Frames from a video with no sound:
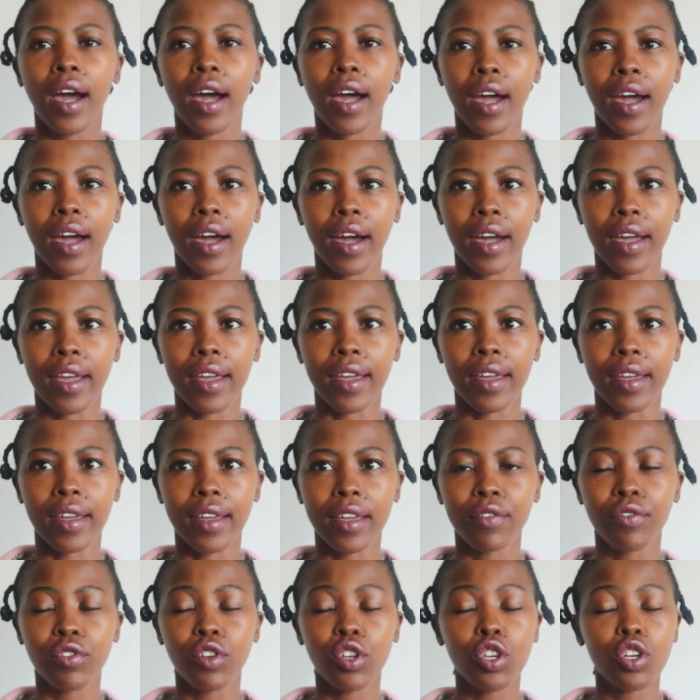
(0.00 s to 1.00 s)
Hi.
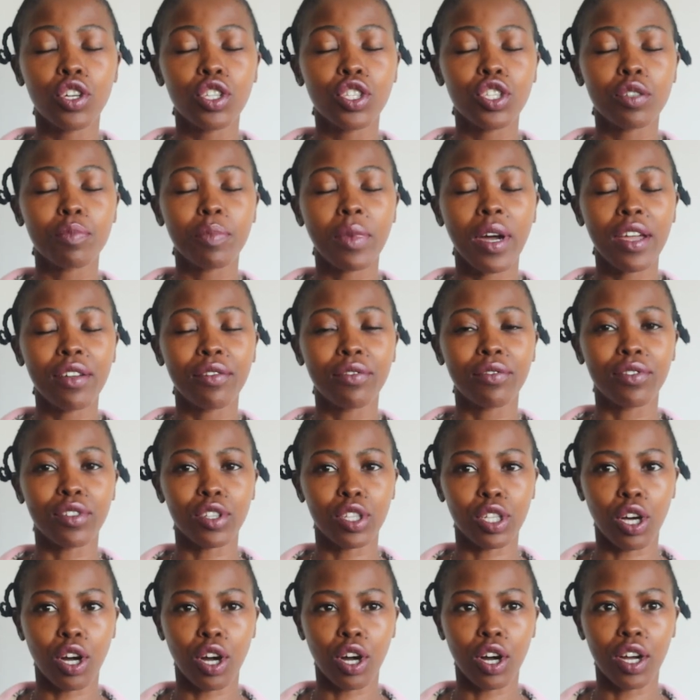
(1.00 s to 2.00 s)
If you're new to my
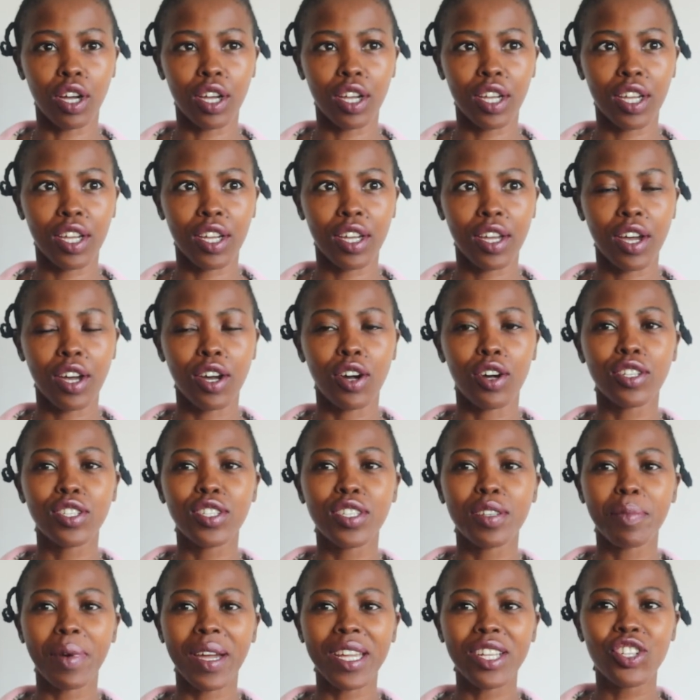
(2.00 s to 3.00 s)
vlog,
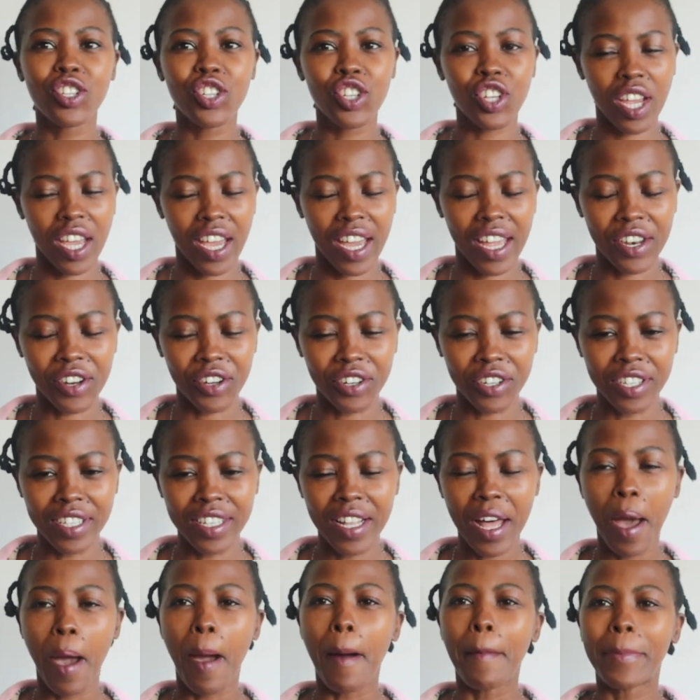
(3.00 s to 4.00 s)
to my
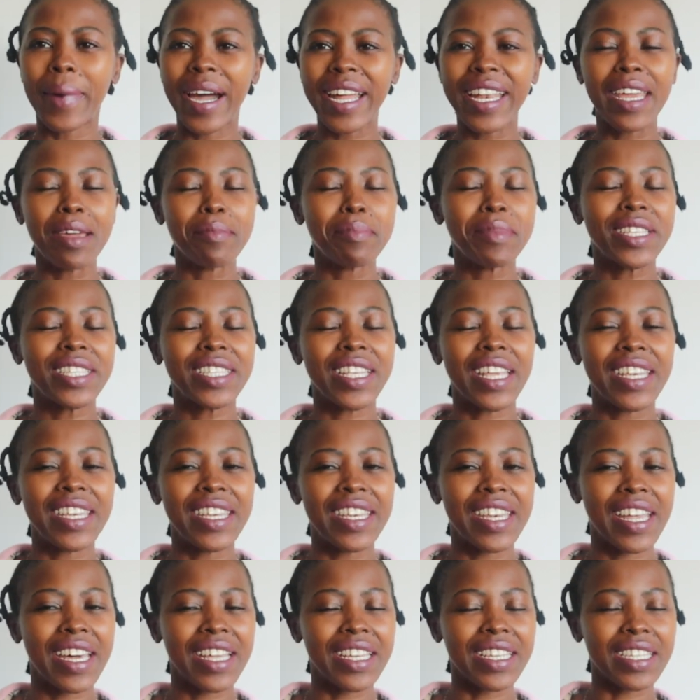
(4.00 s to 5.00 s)
channel, my name is
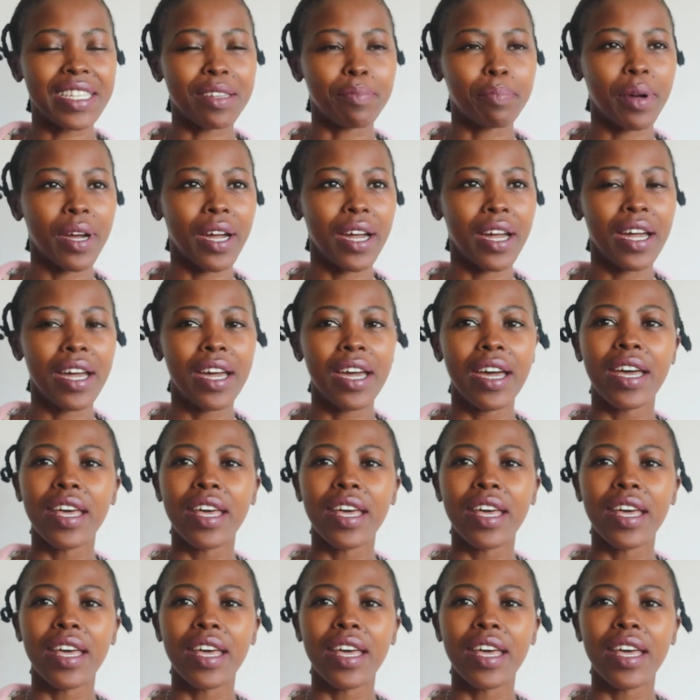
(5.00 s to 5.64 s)
Nandipa.